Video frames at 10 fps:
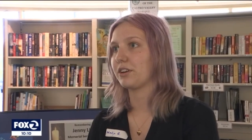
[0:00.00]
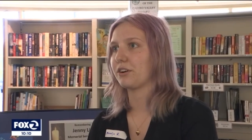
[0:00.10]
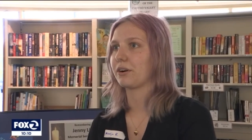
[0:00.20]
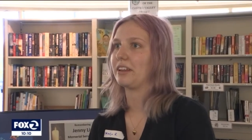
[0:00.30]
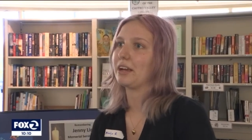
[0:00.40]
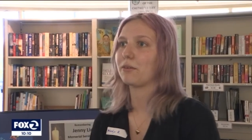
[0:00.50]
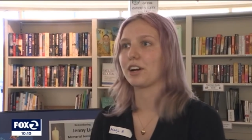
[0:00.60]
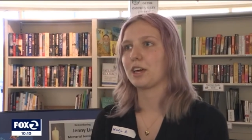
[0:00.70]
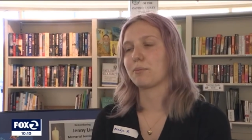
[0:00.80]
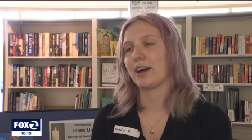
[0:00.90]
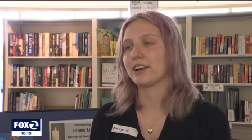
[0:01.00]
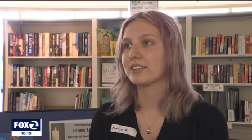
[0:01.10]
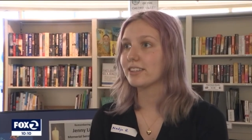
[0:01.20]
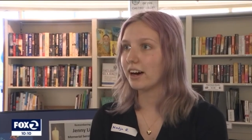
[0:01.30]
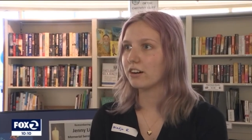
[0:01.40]
when you're like walking by
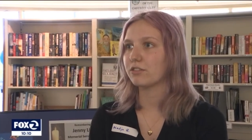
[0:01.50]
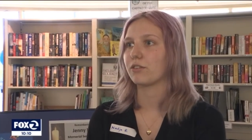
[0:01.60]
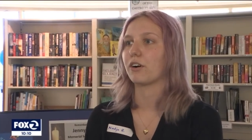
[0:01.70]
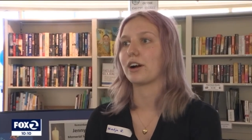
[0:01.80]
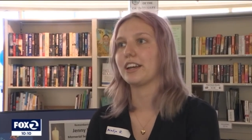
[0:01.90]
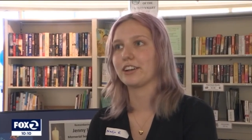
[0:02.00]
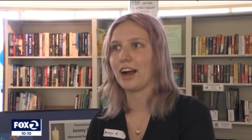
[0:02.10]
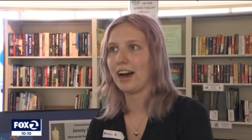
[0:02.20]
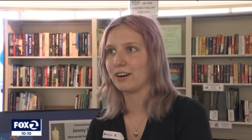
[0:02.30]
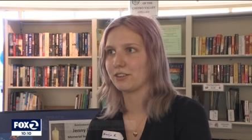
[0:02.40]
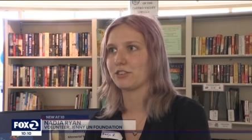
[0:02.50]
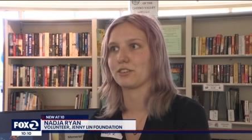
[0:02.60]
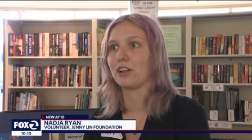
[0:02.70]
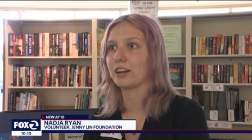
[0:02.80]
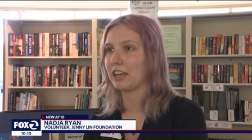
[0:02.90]
yourself or in your house
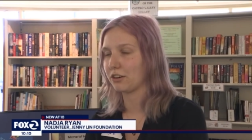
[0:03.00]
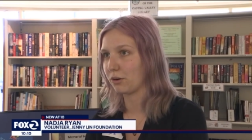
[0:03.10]
just locking